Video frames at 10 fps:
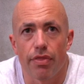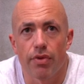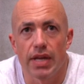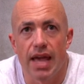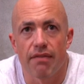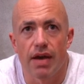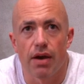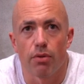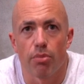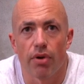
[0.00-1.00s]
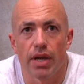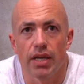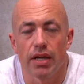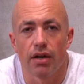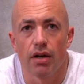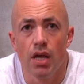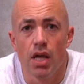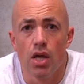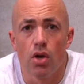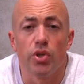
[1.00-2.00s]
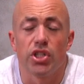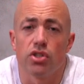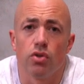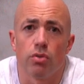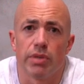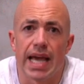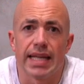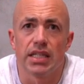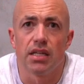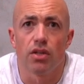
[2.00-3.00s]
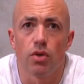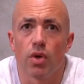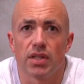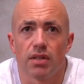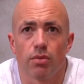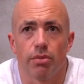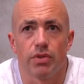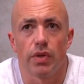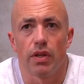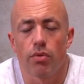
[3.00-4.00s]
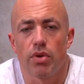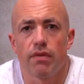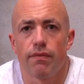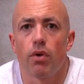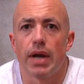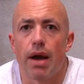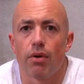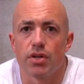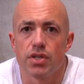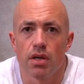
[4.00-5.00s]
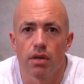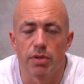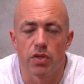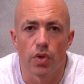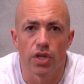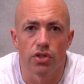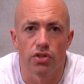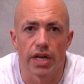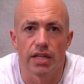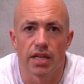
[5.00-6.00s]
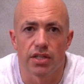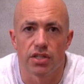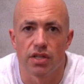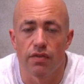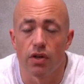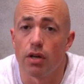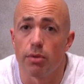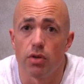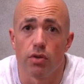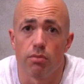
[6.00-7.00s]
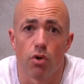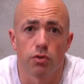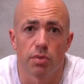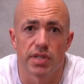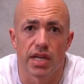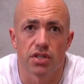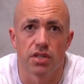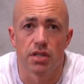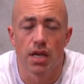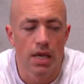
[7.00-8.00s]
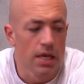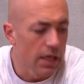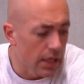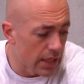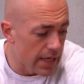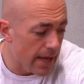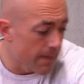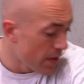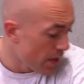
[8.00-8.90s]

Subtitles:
3.5 hour break here, which is normally ideal. You want somewhere between 3 to 4 hours between your training sessions if you're gonna be doing multiple sessions in a day.